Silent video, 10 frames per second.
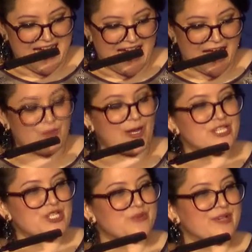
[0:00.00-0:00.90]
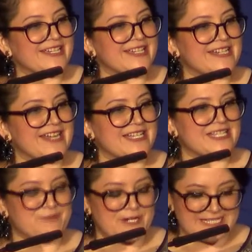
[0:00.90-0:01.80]
I want to recognize
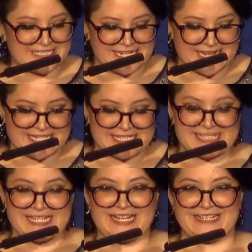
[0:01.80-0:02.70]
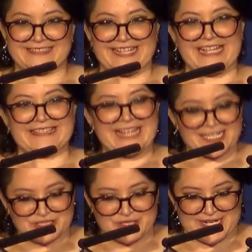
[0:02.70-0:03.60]
President Garcia and
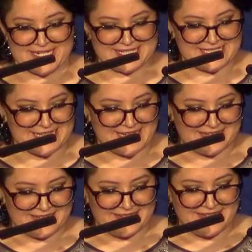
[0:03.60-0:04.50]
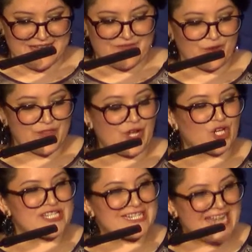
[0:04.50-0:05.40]
Dr. Garcia for their
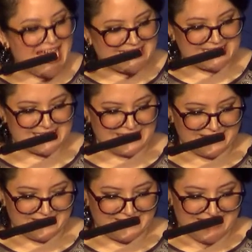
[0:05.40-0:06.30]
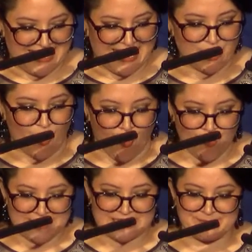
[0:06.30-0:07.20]
tenacity and
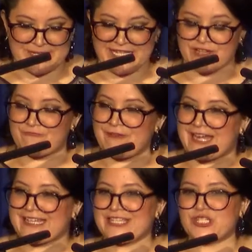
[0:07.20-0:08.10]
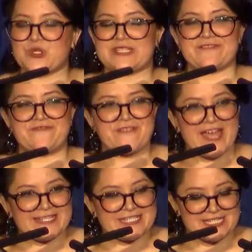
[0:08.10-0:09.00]
always being ready to
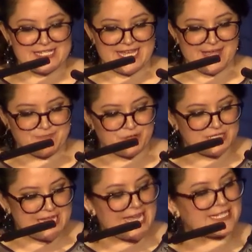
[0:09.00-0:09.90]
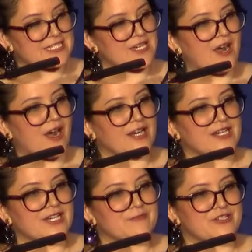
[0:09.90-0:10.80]
defend and protect our
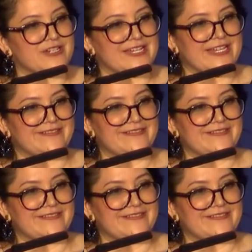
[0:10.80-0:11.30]
community.